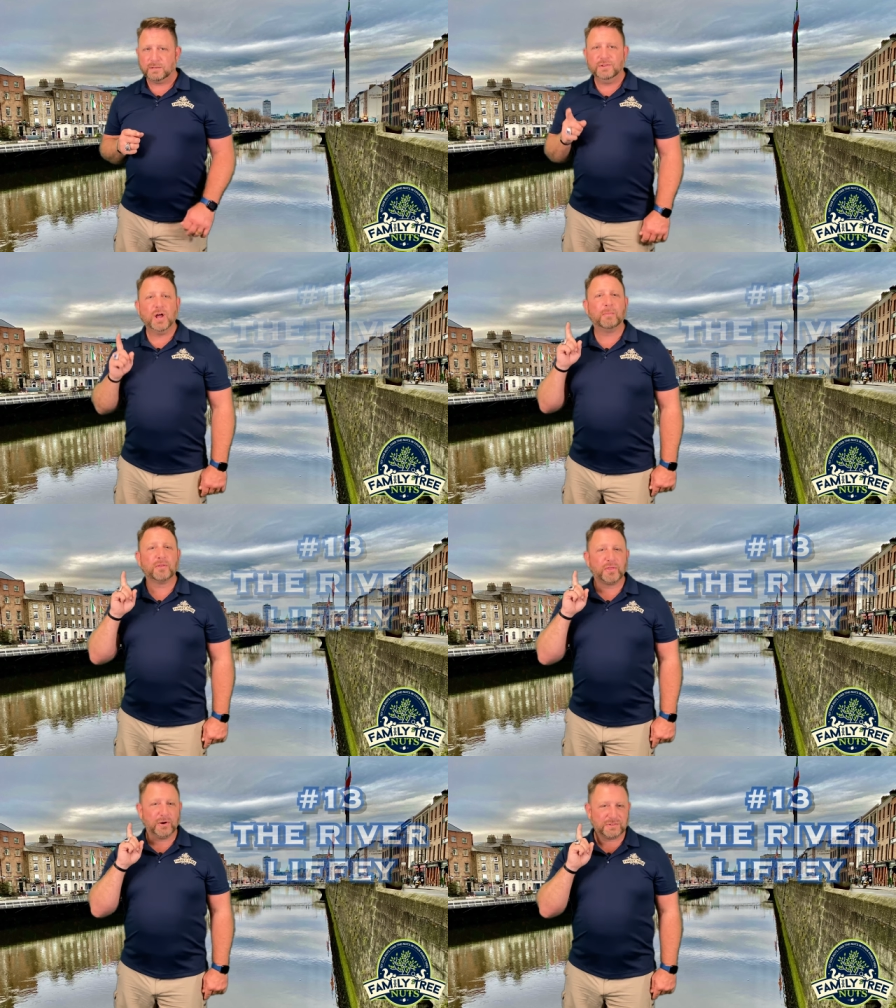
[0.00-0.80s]
Number
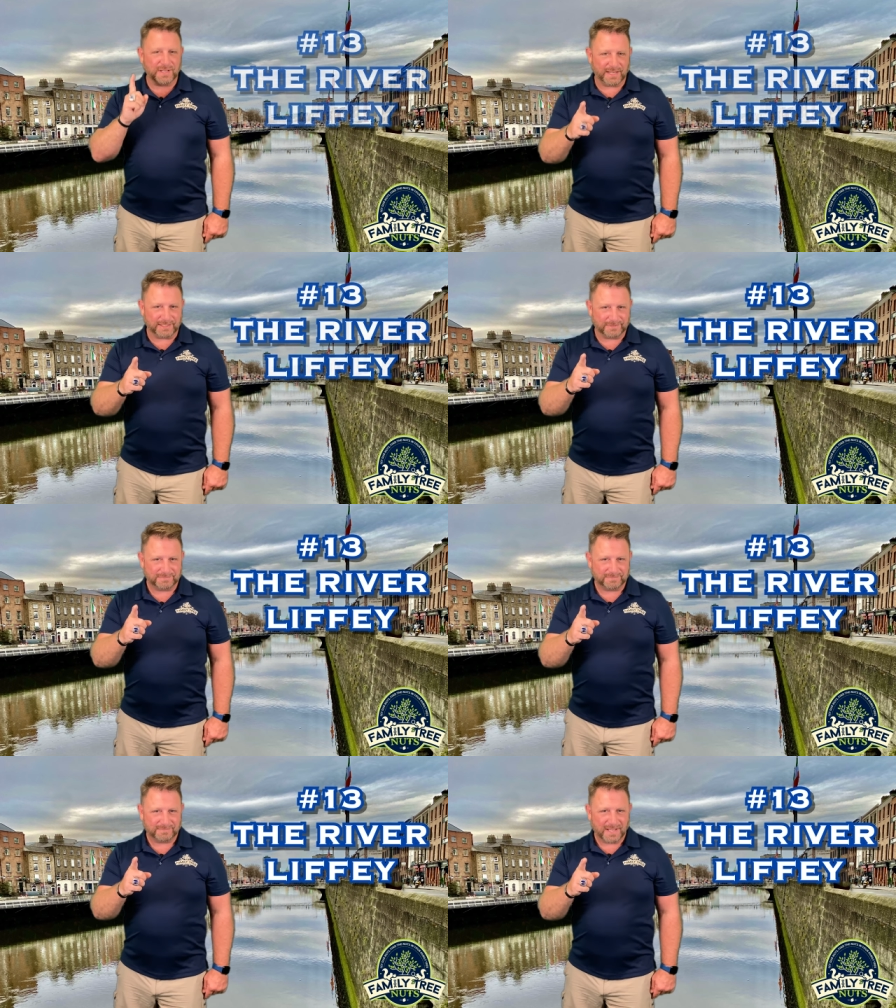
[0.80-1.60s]
13,
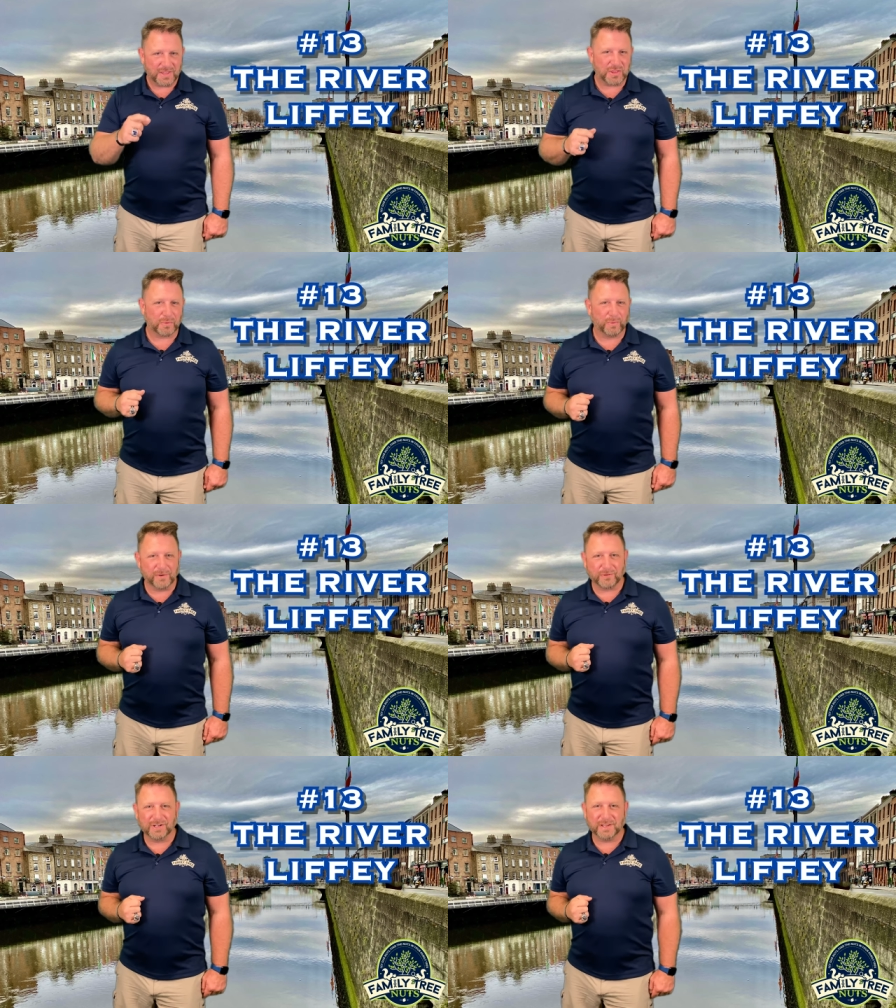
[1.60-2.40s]
the
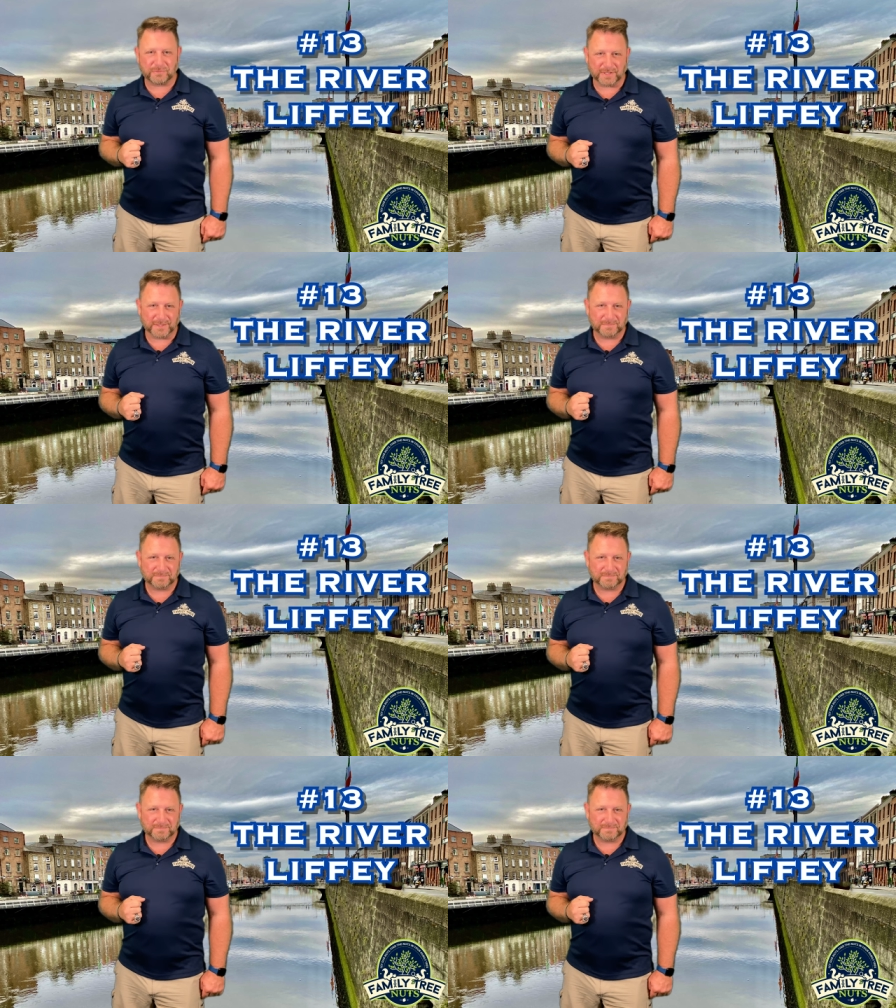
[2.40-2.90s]
River Liffey.